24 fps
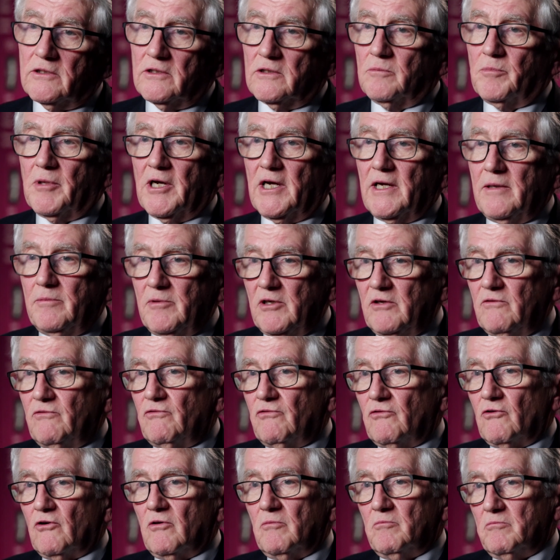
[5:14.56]
little baby
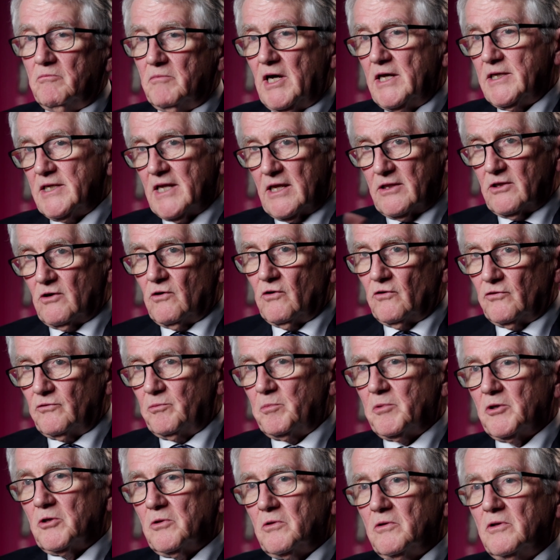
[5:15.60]
from another
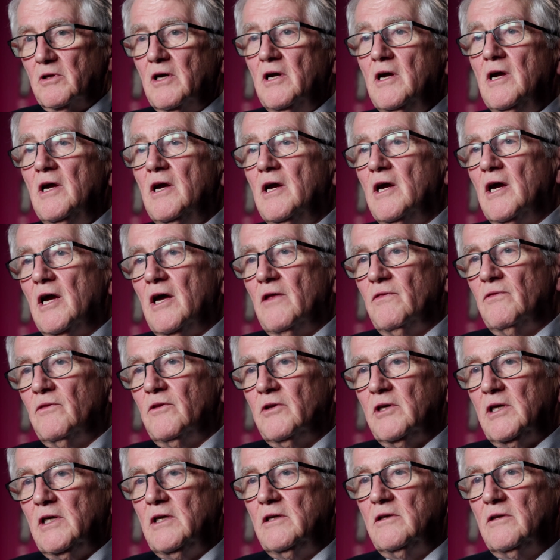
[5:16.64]
hospital, and
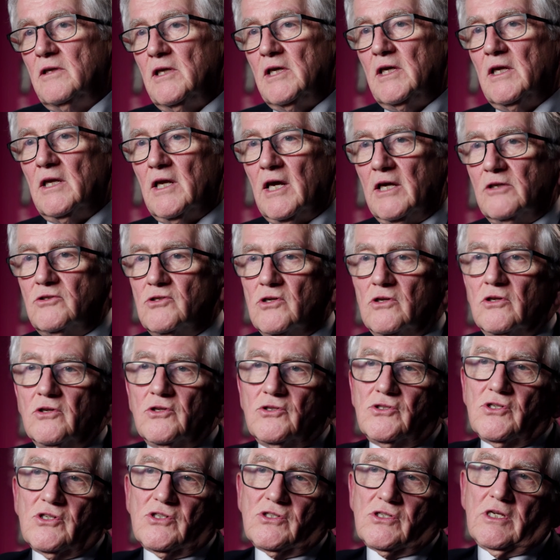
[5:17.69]
the
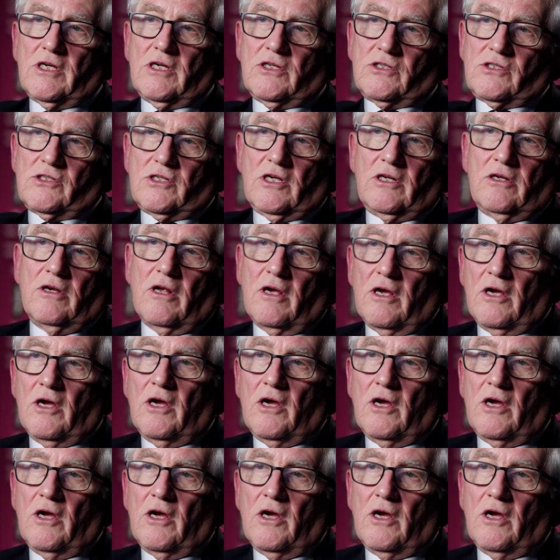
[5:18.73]
neonatologist there said